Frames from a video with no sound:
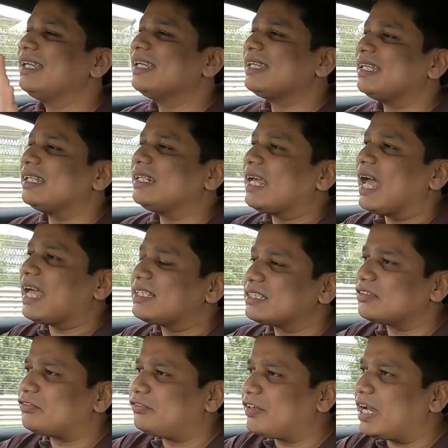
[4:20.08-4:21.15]
it has a
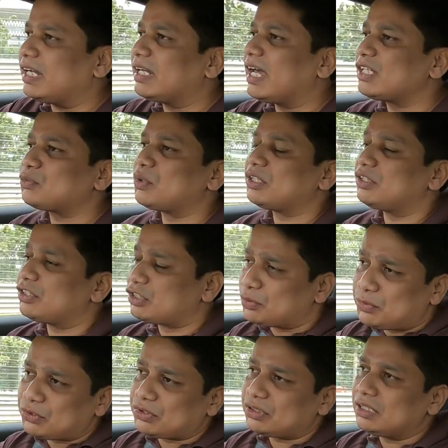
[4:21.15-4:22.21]
very nice weight
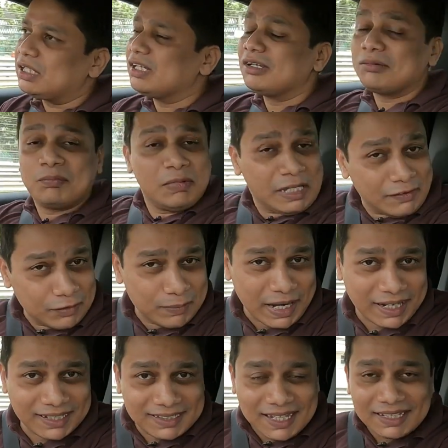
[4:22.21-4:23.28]
distribution, even
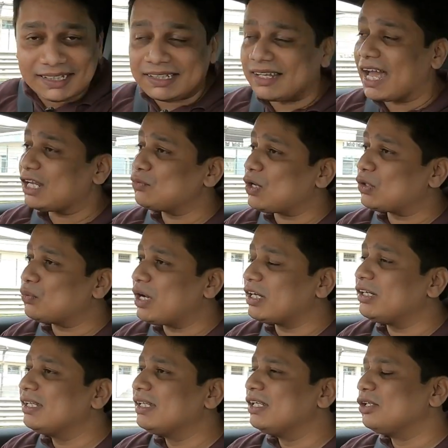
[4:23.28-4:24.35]
better than the 911,
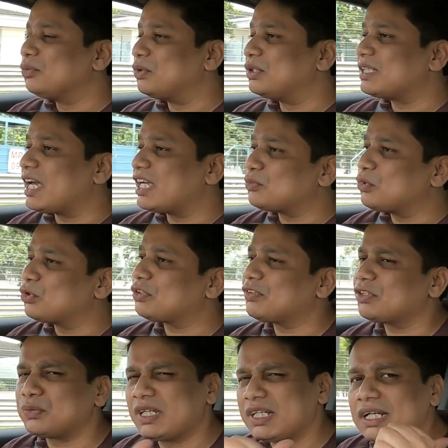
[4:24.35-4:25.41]
which has most of its
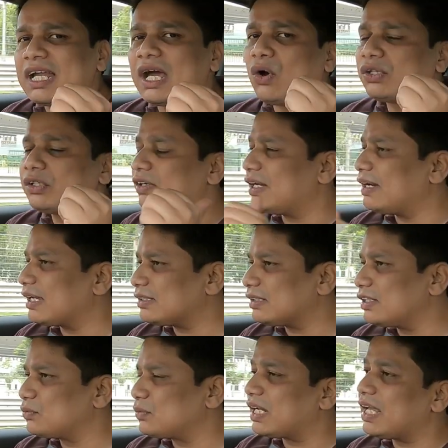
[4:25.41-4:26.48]
weight on the rear axle.
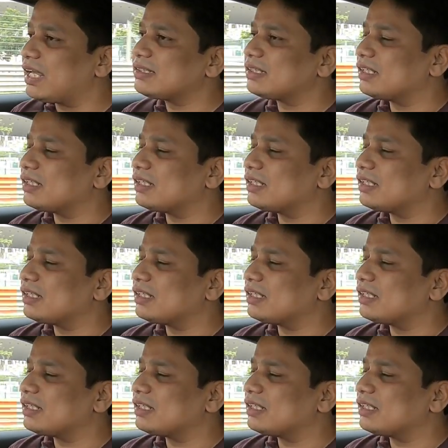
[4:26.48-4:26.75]
This one has a